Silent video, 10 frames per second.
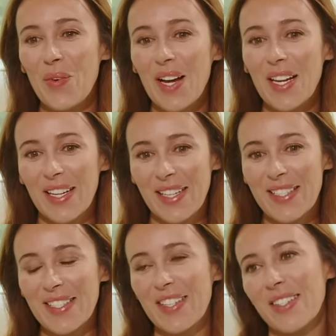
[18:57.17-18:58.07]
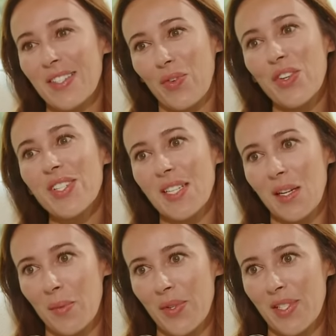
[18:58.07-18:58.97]
Well, it's the first
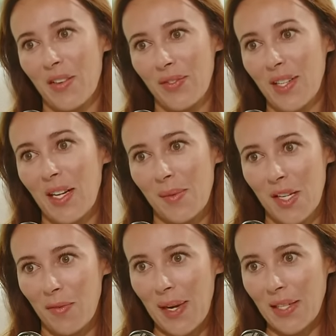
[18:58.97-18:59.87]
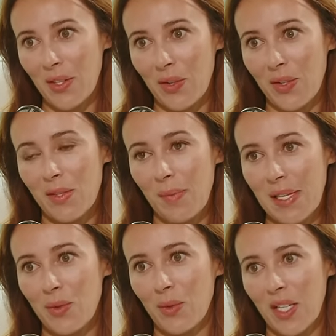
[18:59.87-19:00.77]
syllabus of the names of my daughters, okay.
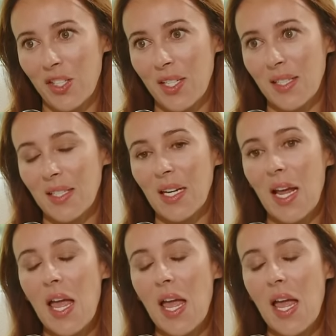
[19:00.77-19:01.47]
Mayshad and Shadoon.